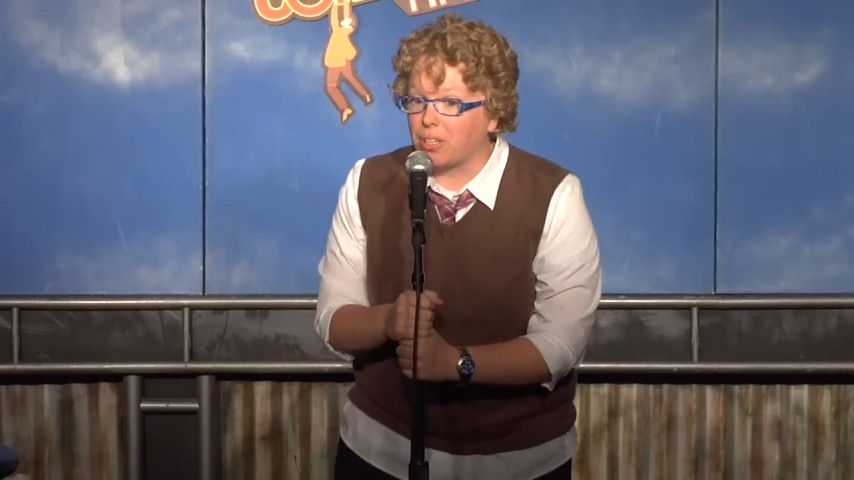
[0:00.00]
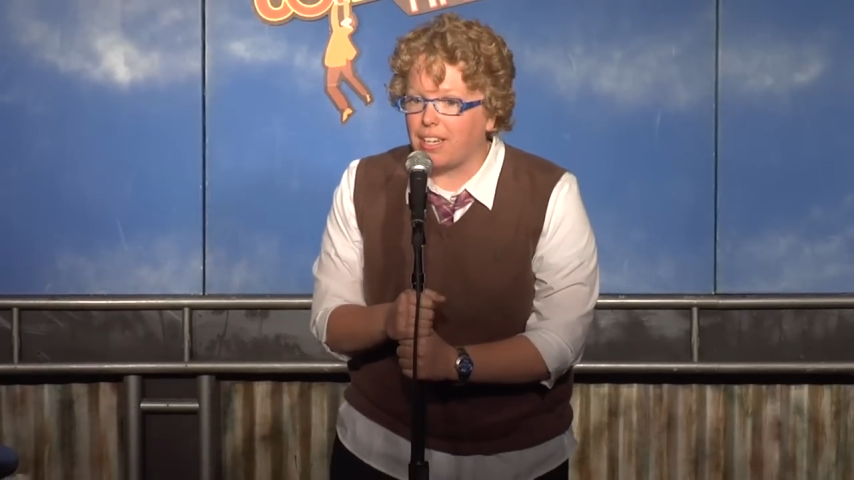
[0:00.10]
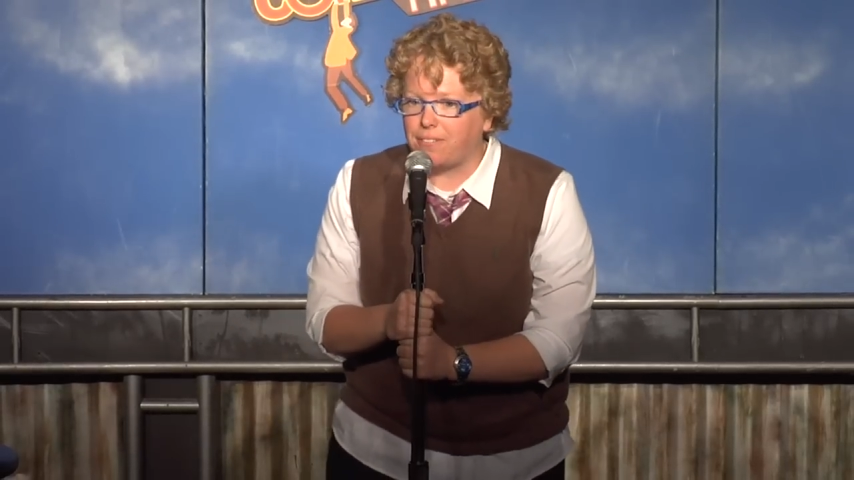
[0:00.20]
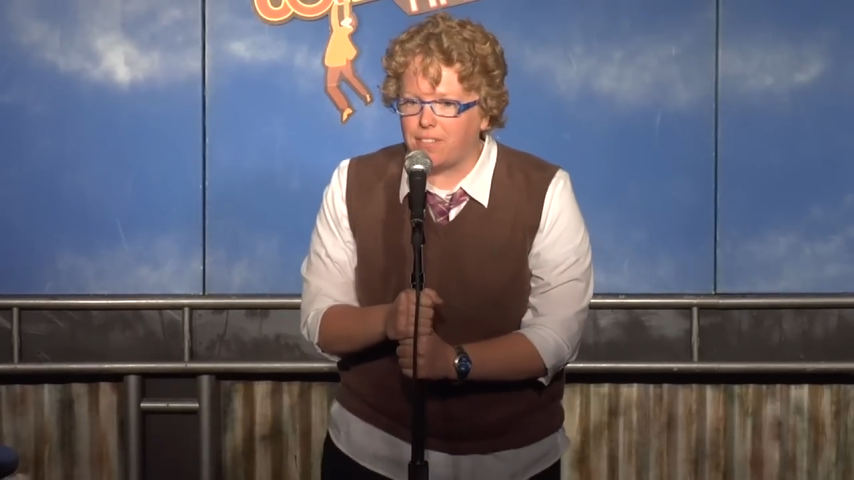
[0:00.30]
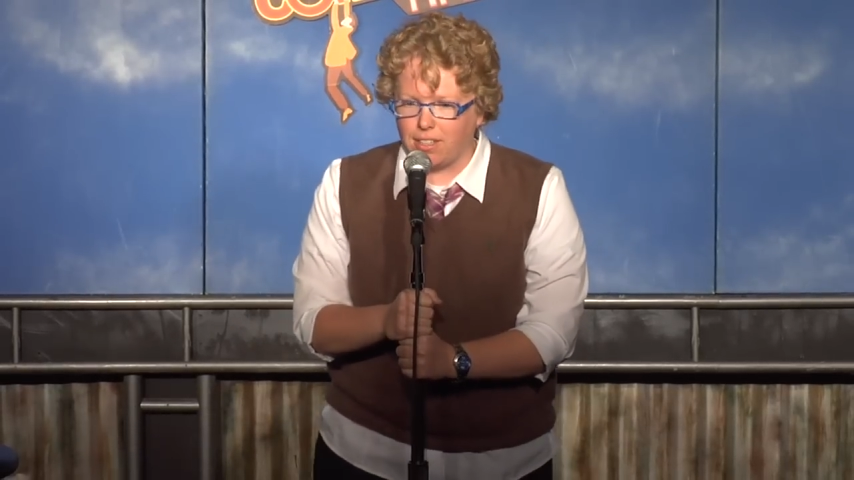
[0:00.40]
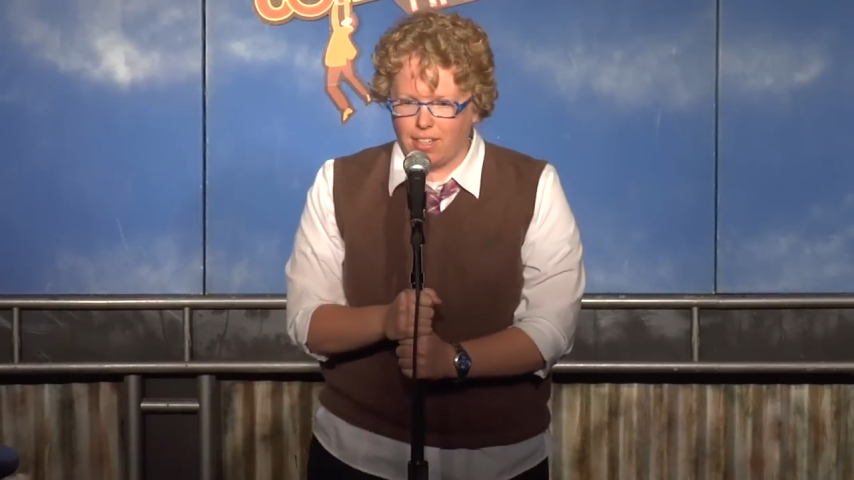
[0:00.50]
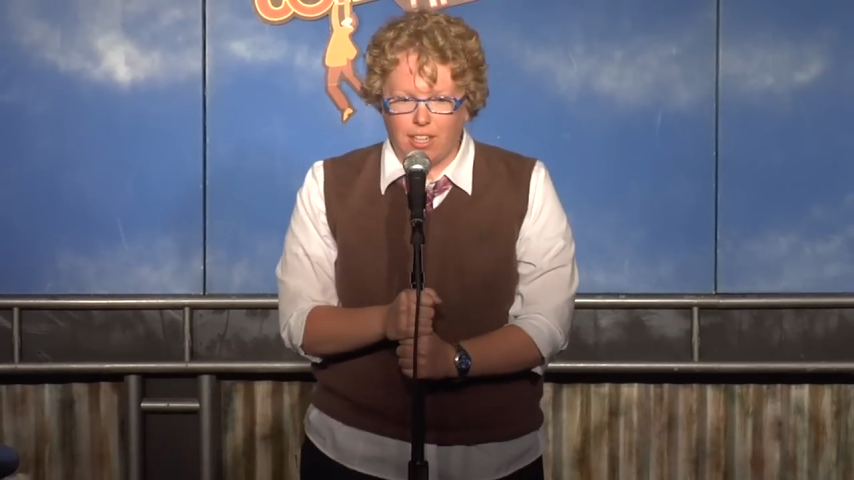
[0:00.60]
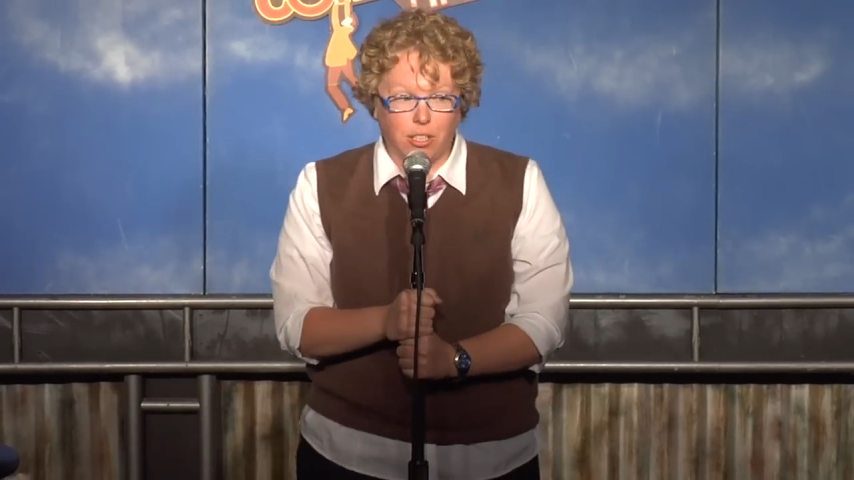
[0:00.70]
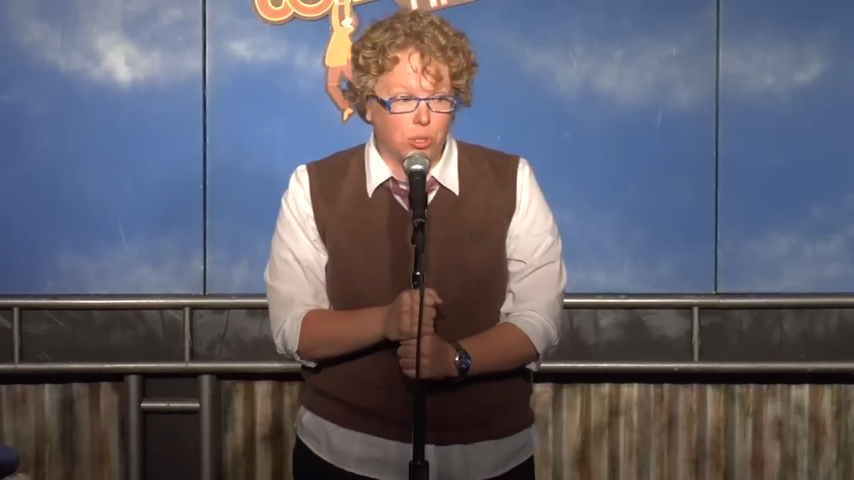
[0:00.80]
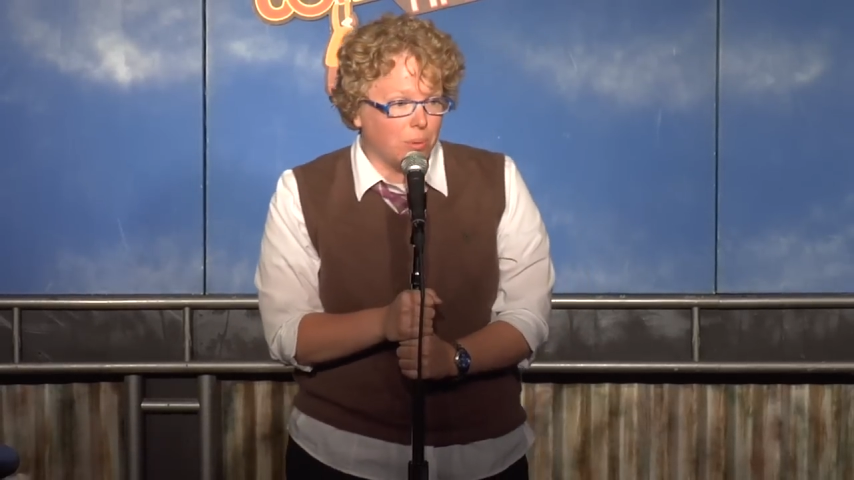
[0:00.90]
gifted,
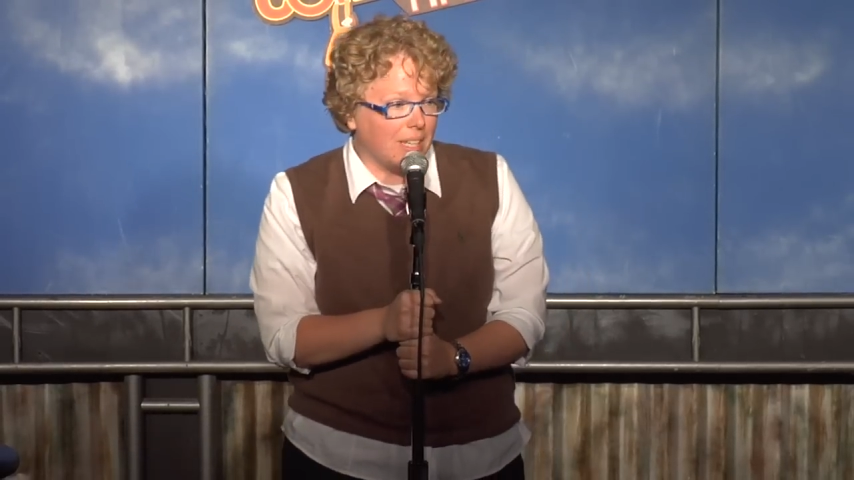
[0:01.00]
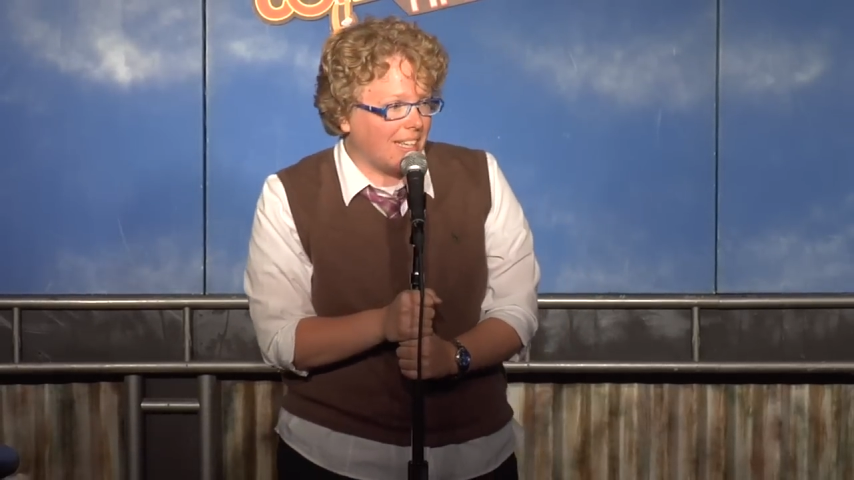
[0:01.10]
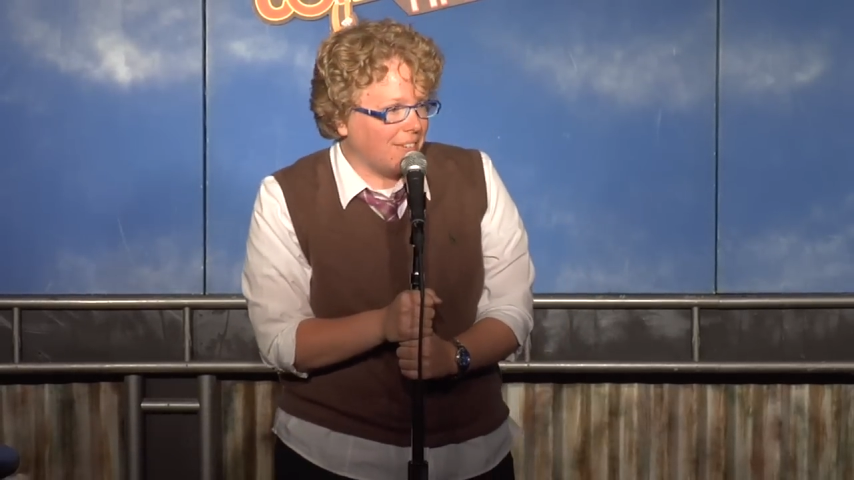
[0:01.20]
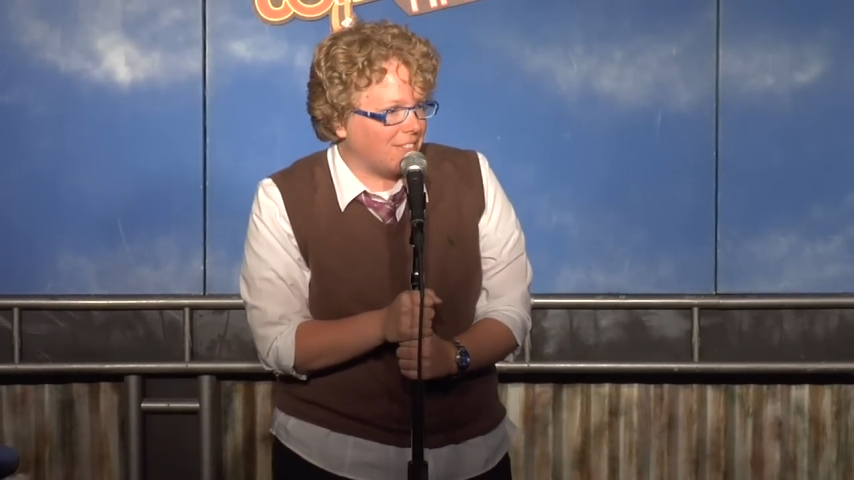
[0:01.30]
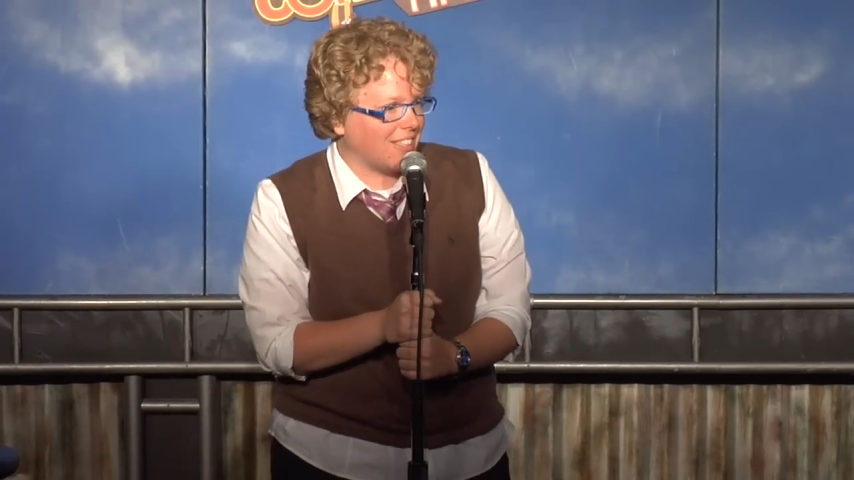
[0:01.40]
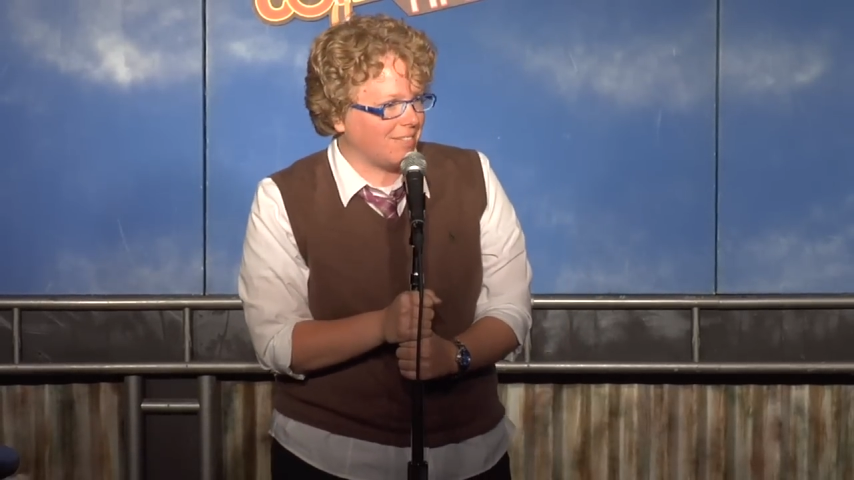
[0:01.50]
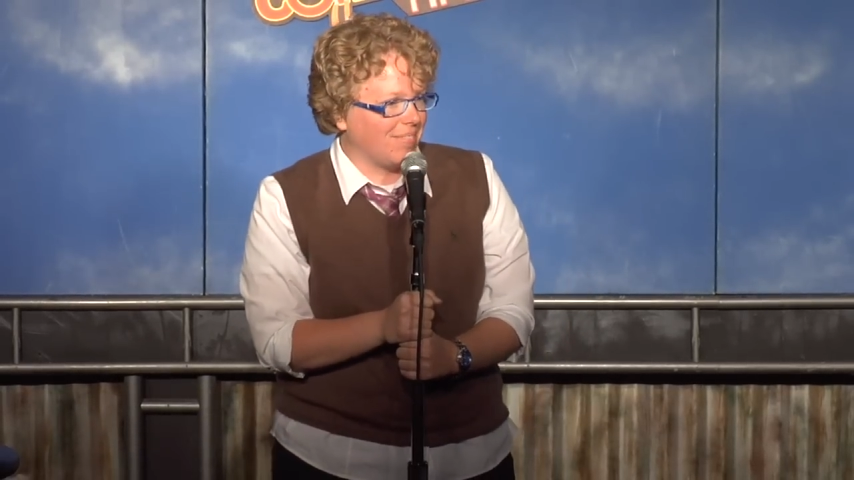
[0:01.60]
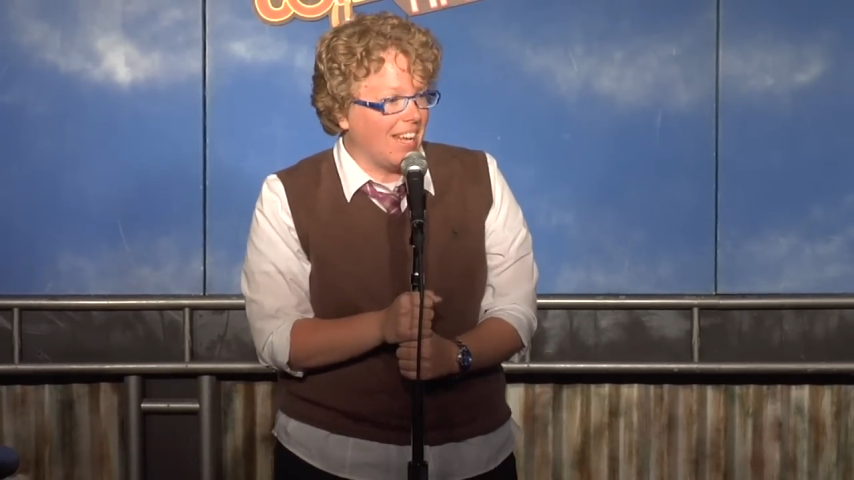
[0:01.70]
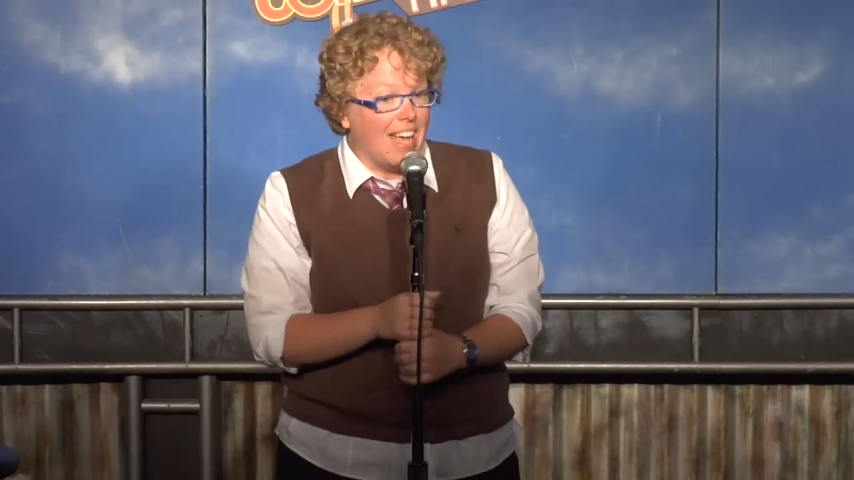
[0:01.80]
truly gifted.